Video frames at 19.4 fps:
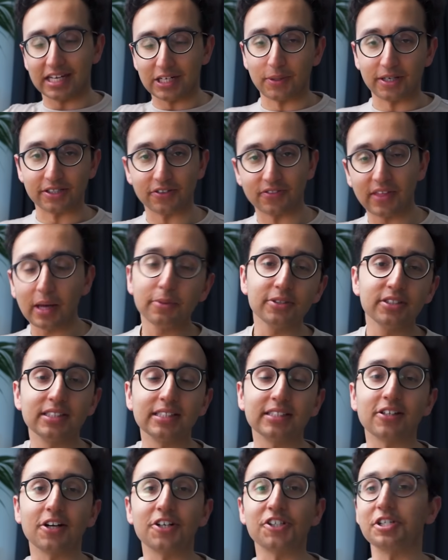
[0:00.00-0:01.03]
Anyway, so that was the
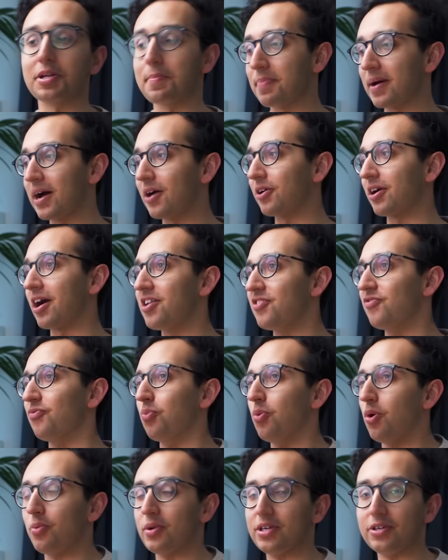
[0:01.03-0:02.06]
discussion about kind of
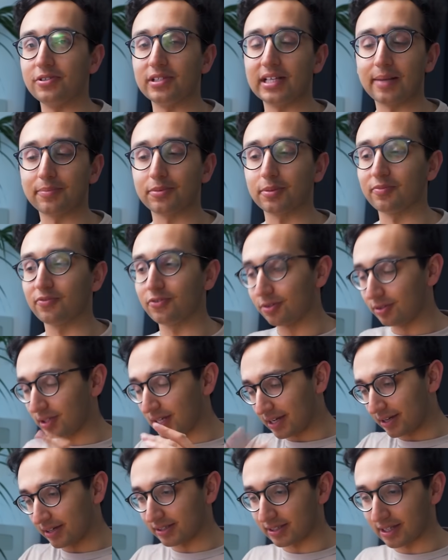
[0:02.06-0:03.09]
what we use a laptop for.
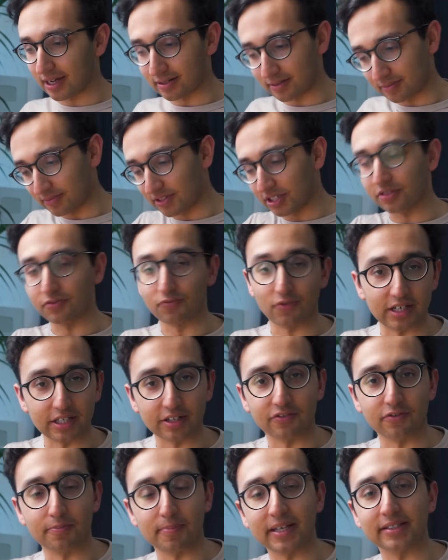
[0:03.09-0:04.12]
Like I said, this is really
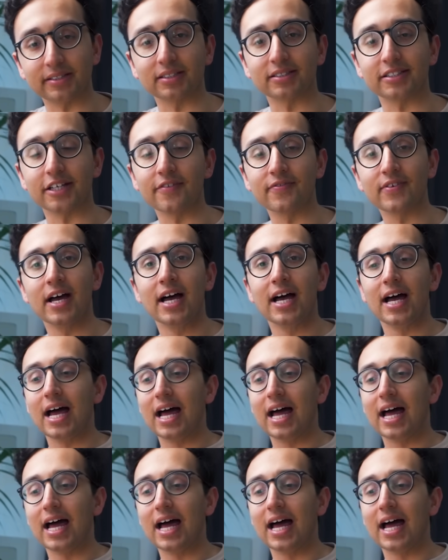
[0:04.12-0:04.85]
good for basic stuff.